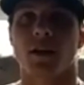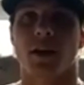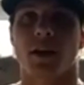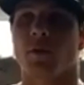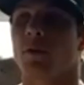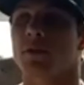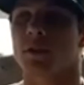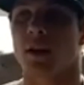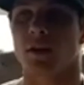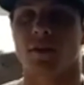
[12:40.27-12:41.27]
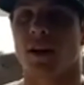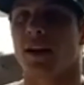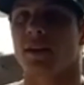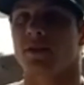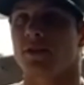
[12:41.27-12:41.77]
And then once I learned that,
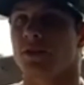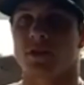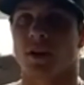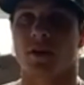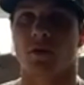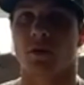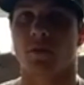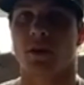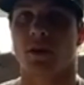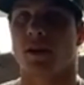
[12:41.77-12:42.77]
it just stuck with me.